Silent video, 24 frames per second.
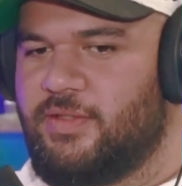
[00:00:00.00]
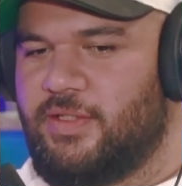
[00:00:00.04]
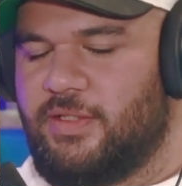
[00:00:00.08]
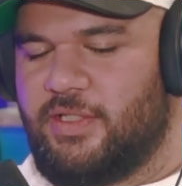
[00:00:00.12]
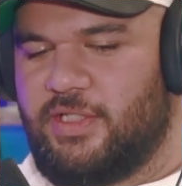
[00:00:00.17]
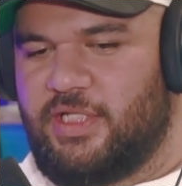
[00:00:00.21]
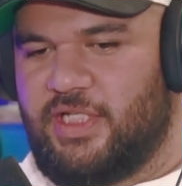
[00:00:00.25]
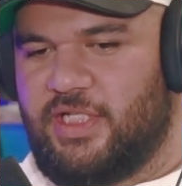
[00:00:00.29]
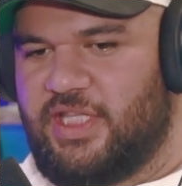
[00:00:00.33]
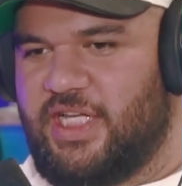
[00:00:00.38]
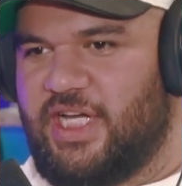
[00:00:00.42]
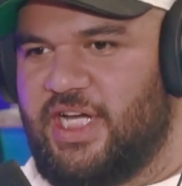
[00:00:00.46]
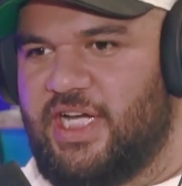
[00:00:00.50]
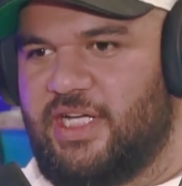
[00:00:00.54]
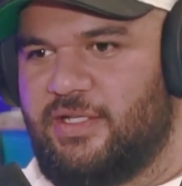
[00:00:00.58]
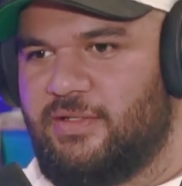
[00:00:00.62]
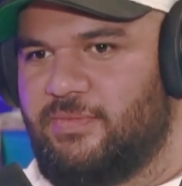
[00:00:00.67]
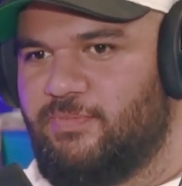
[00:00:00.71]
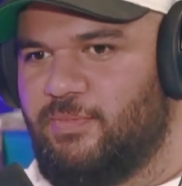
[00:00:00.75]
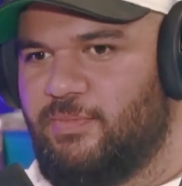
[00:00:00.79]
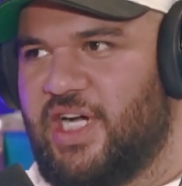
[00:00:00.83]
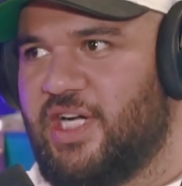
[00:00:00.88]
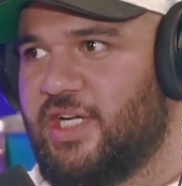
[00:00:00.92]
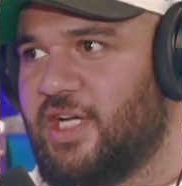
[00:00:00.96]
like they
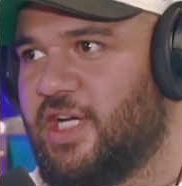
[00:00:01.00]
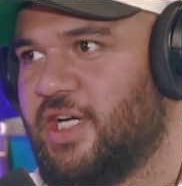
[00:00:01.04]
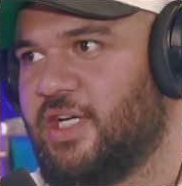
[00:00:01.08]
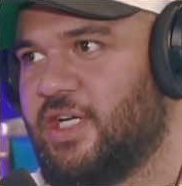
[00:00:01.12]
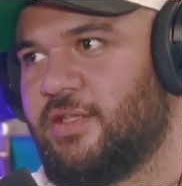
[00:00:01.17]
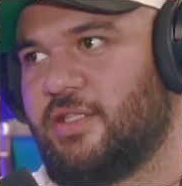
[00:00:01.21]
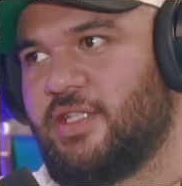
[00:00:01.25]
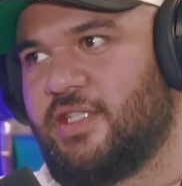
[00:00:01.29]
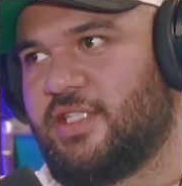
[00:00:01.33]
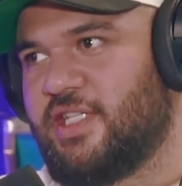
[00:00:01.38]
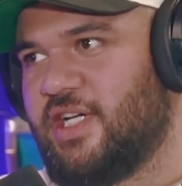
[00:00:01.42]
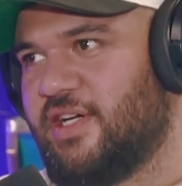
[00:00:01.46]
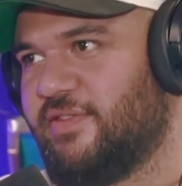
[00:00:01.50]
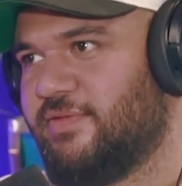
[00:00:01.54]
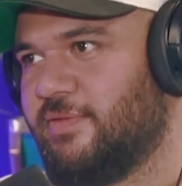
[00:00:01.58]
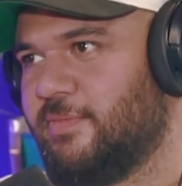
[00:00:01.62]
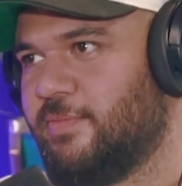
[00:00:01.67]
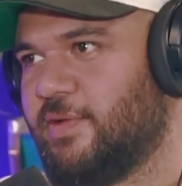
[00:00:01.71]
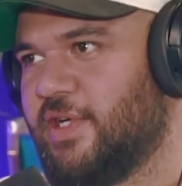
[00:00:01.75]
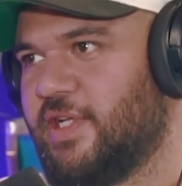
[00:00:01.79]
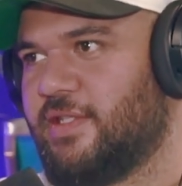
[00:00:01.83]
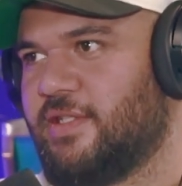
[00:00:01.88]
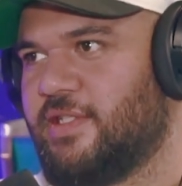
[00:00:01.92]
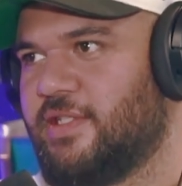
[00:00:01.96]
had Mark Hunt, the Tougher
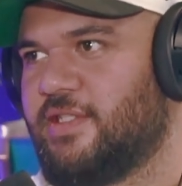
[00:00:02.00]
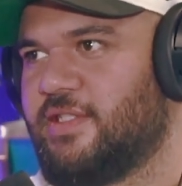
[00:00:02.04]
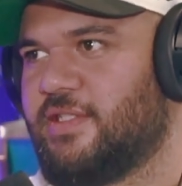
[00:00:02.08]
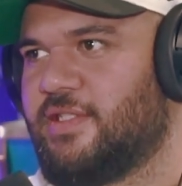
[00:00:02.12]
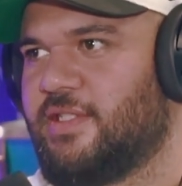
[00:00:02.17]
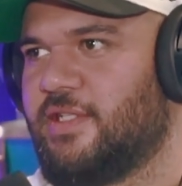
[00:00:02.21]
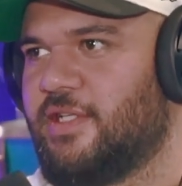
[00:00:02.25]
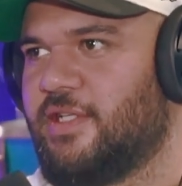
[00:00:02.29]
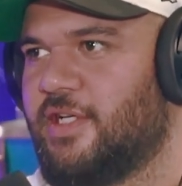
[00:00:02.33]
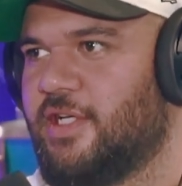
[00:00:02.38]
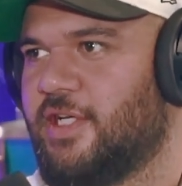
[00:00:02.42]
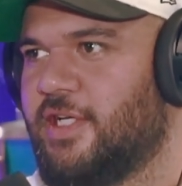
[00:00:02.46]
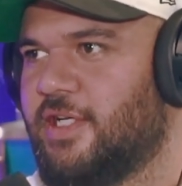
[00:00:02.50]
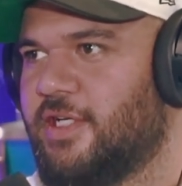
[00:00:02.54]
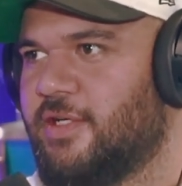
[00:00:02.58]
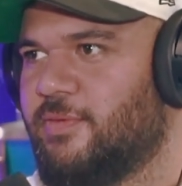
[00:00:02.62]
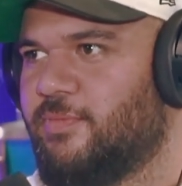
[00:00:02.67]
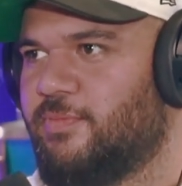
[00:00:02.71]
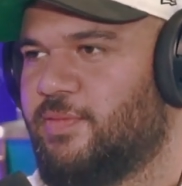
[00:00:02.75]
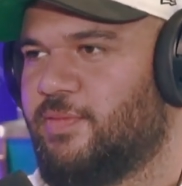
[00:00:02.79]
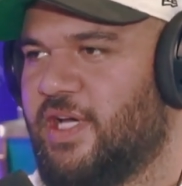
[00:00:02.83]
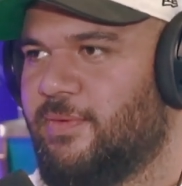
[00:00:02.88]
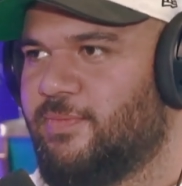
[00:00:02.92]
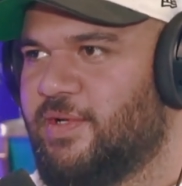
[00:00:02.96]
brothers,
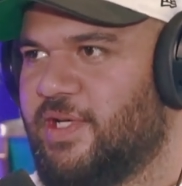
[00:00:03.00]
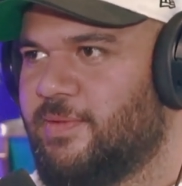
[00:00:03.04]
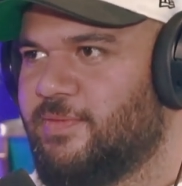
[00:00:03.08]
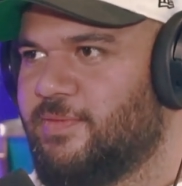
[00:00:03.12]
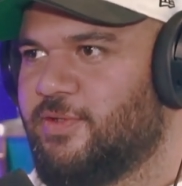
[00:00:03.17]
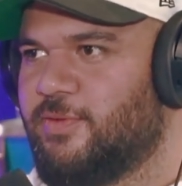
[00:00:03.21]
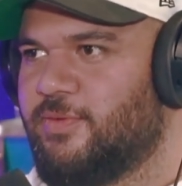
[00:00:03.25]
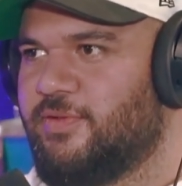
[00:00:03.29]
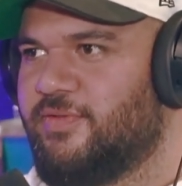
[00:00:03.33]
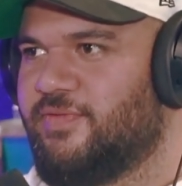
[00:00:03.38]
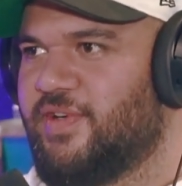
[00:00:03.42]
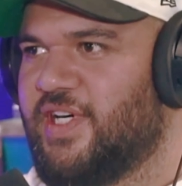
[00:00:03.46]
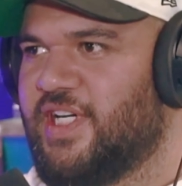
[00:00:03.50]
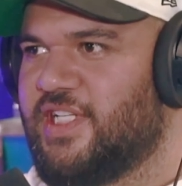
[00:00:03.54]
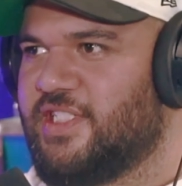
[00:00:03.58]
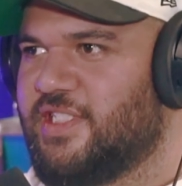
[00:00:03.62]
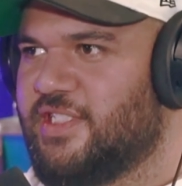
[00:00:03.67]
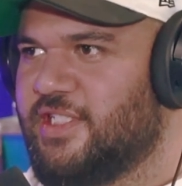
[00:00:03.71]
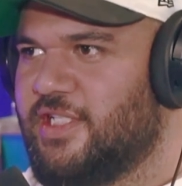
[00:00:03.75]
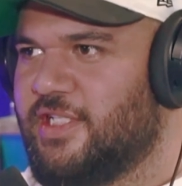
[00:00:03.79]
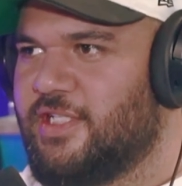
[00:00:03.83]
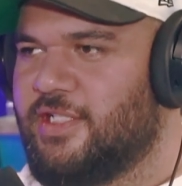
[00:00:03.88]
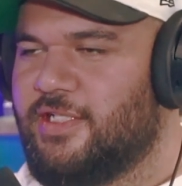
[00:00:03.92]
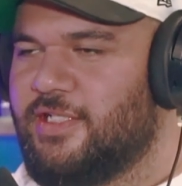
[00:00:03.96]
Bam Bam
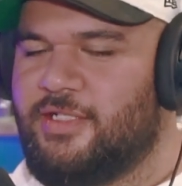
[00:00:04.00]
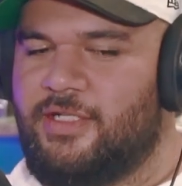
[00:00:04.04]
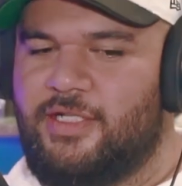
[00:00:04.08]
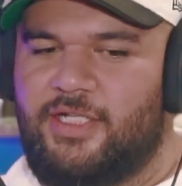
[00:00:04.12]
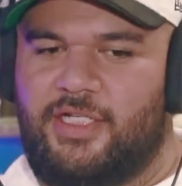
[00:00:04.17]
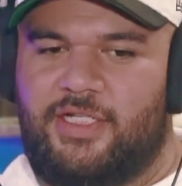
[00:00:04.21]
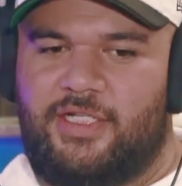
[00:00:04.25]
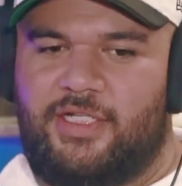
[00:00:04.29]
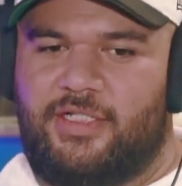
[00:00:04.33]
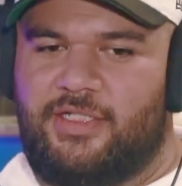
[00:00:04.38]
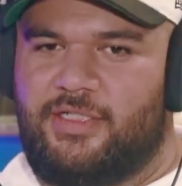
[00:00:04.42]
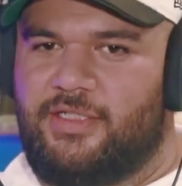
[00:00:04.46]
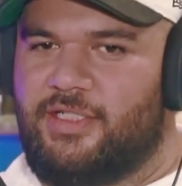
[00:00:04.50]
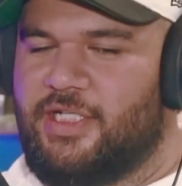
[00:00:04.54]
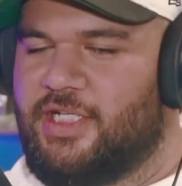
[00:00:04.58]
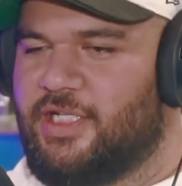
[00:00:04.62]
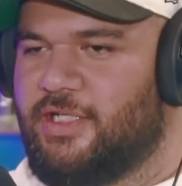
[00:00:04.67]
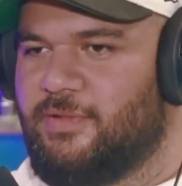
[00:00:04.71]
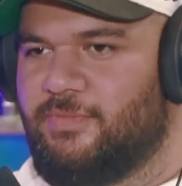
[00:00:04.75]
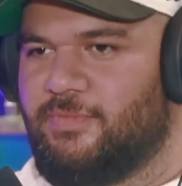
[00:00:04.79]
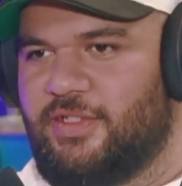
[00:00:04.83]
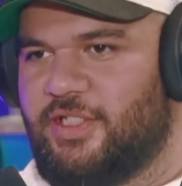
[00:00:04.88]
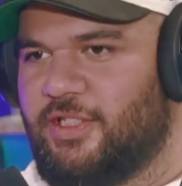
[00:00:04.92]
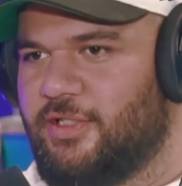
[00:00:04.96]
Tuivasa,
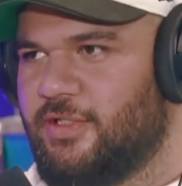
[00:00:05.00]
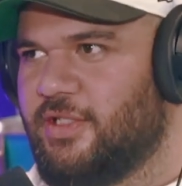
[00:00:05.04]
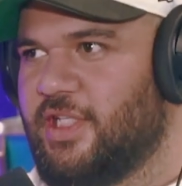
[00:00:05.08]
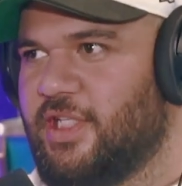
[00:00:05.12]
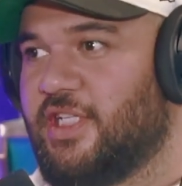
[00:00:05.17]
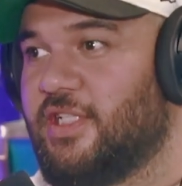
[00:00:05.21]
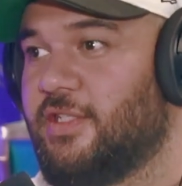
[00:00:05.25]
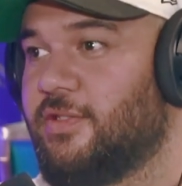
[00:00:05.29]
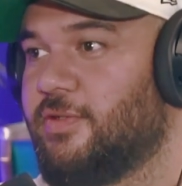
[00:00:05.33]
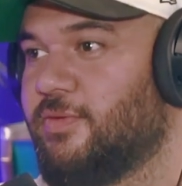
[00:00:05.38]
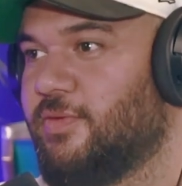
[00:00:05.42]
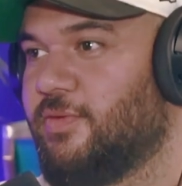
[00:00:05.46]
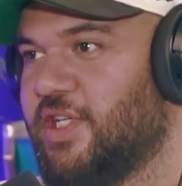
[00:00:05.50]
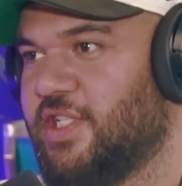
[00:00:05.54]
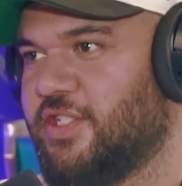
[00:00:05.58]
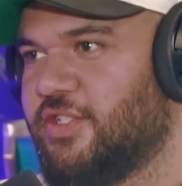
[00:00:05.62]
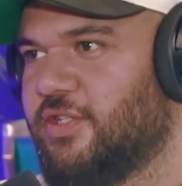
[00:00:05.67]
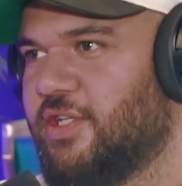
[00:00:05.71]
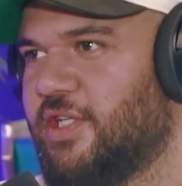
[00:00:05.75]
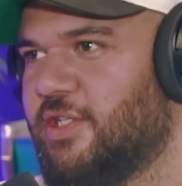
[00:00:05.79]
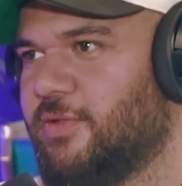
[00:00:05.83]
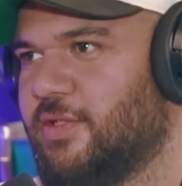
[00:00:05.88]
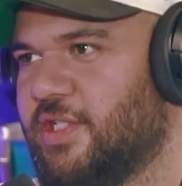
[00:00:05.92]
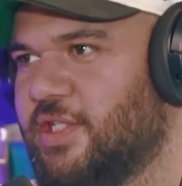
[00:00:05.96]
like Khalil
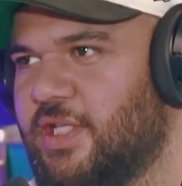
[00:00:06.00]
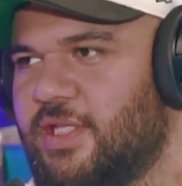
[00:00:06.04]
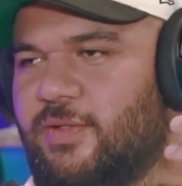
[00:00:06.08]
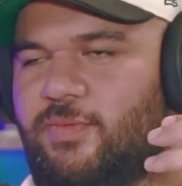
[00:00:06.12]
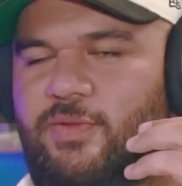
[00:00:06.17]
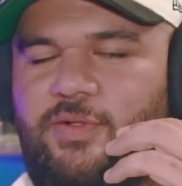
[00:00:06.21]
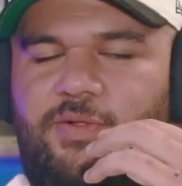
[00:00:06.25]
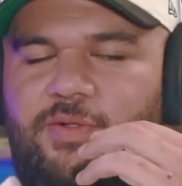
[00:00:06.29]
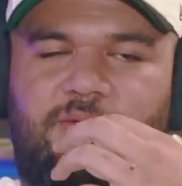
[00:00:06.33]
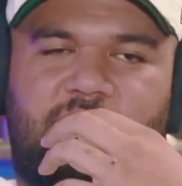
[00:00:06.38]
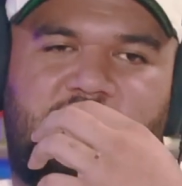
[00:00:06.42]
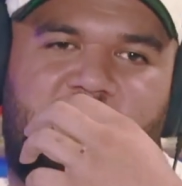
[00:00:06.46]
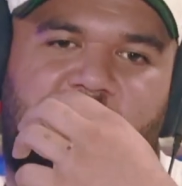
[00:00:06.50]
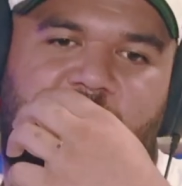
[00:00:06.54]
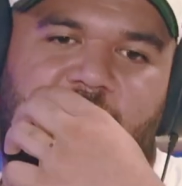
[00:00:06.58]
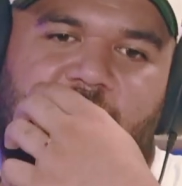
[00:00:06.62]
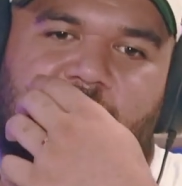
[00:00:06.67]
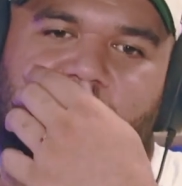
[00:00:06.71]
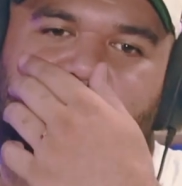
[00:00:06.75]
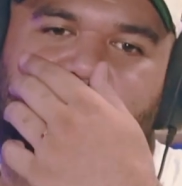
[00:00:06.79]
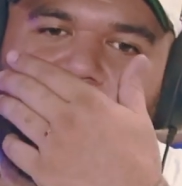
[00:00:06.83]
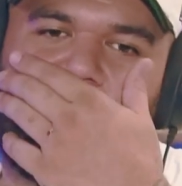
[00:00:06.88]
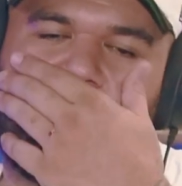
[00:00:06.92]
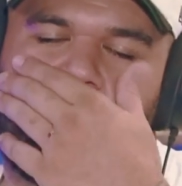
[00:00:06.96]
Roundtree and all that were all there at
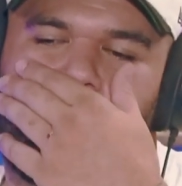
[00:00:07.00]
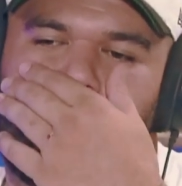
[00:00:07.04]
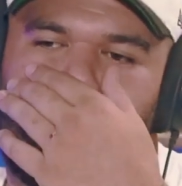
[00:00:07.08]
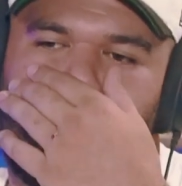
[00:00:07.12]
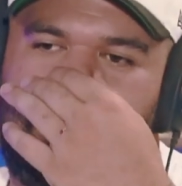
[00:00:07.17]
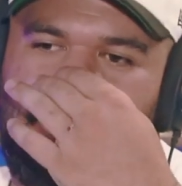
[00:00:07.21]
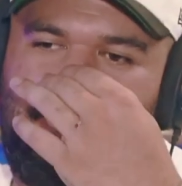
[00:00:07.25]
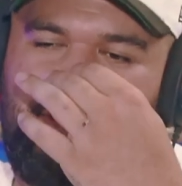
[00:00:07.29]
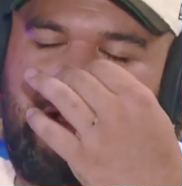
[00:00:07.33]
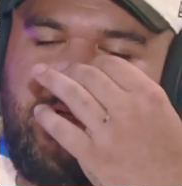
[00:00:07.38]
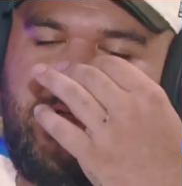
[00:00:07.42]
the time. So,